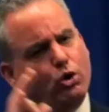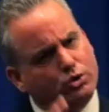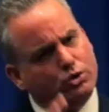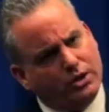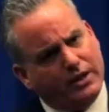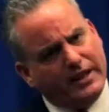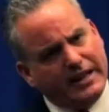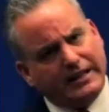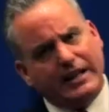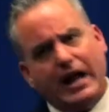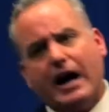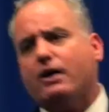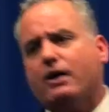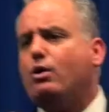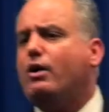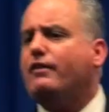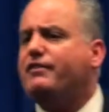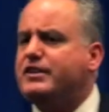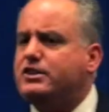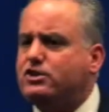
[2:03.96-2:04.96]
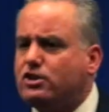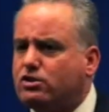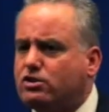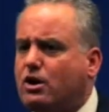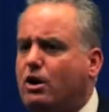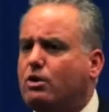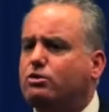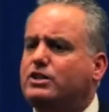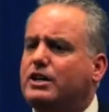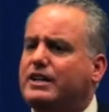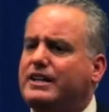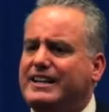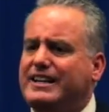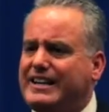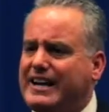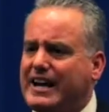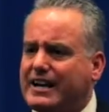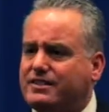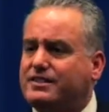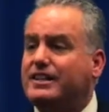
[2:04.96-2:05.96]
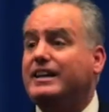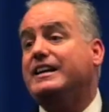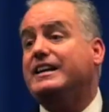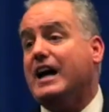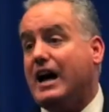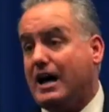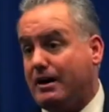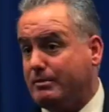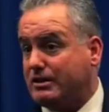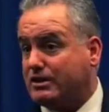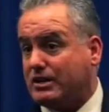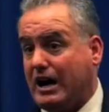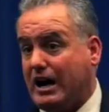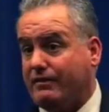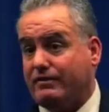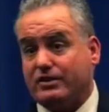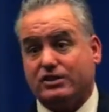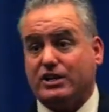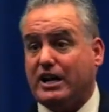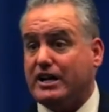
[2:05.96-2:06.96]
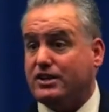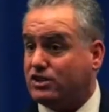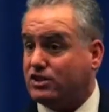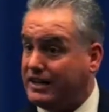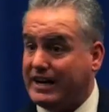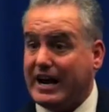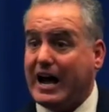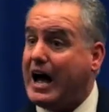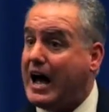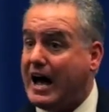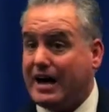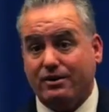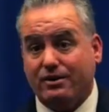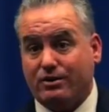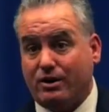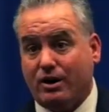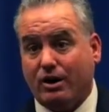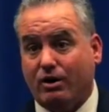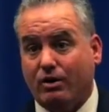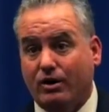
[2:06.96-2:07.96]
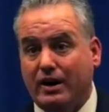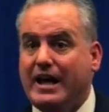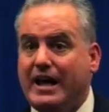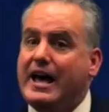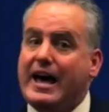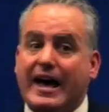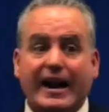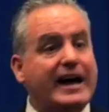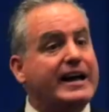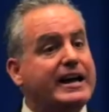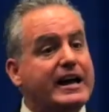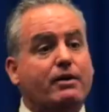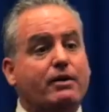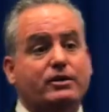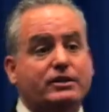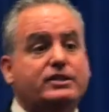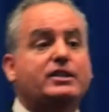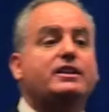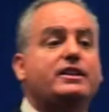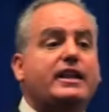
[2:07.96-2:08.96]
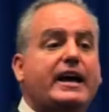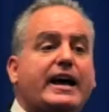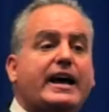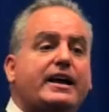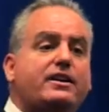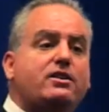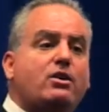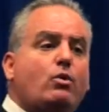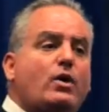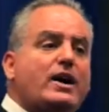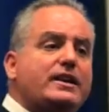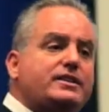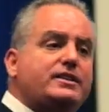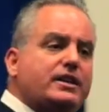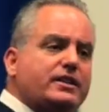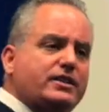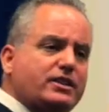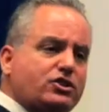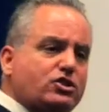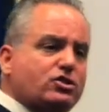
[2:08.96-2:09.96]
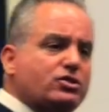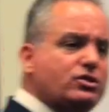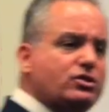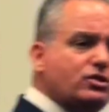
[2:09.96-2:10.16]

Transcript: Or do they log off and just go to the next anonymous conversation? I don't know. And I guarantee they had no idea that